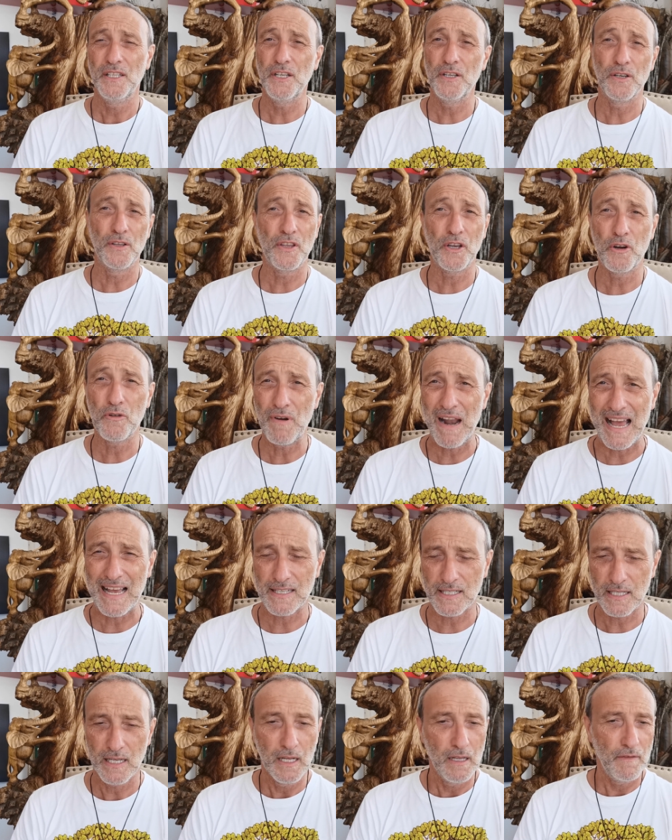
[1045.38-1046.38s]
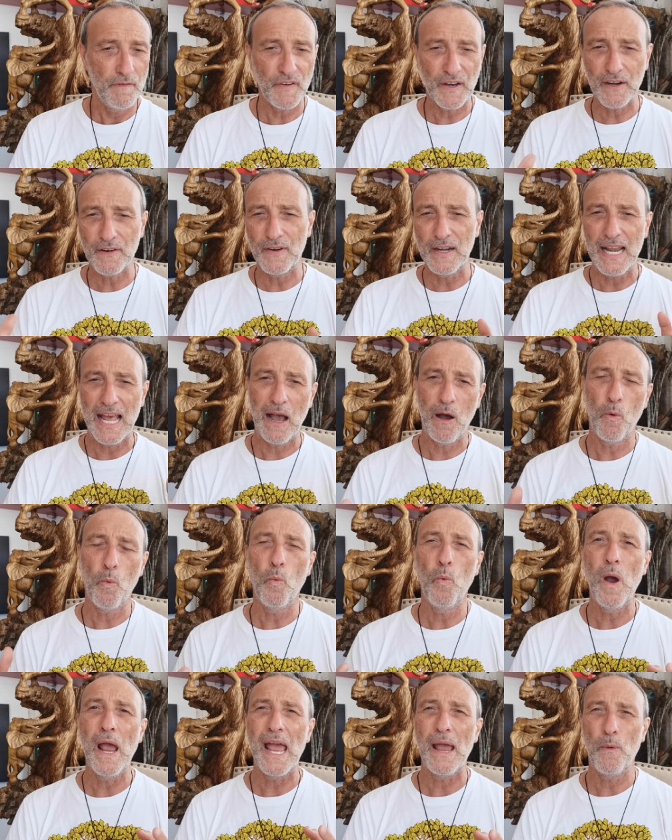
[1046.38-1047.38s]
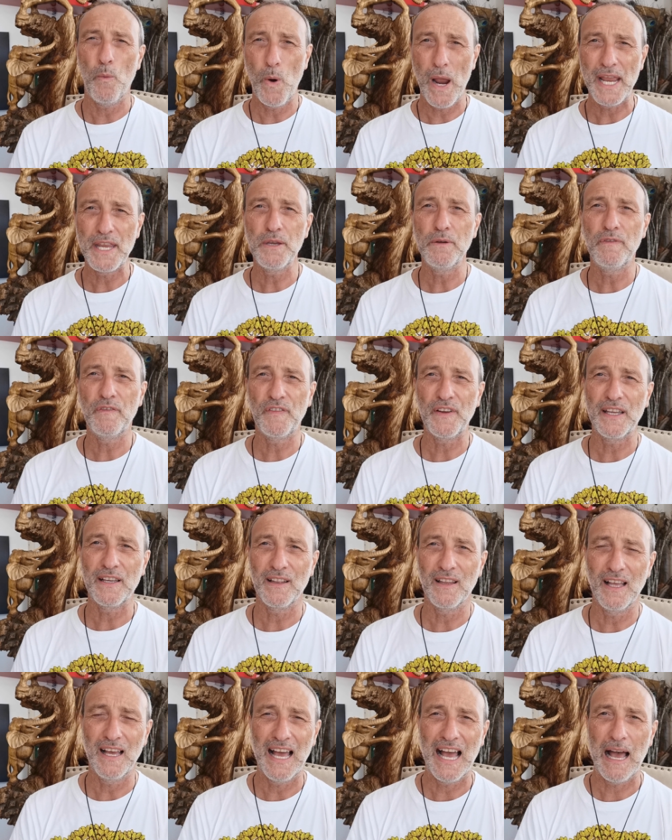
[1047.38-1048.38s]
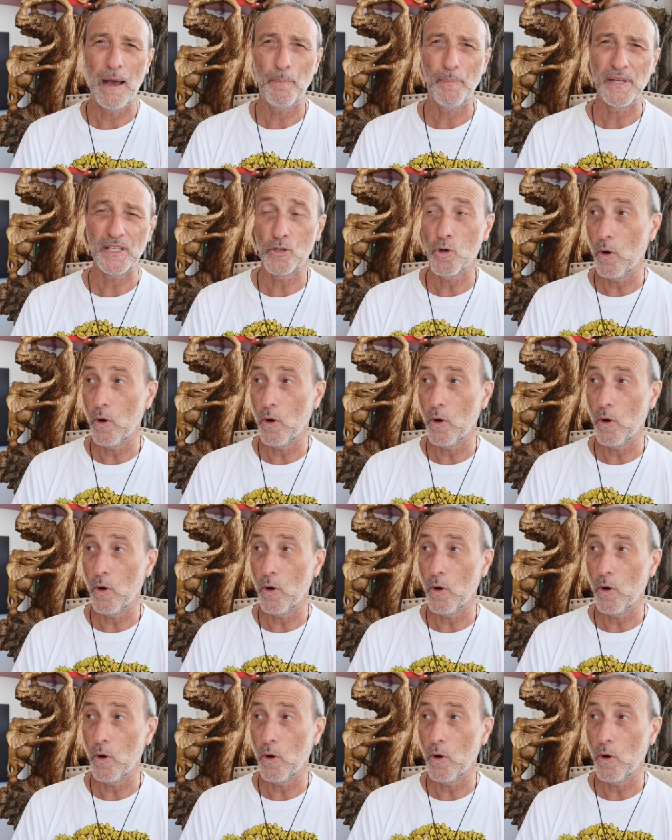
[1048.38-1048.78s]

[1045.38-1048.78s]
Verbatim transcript: you know, the grass, figuring out where, where you feel happy.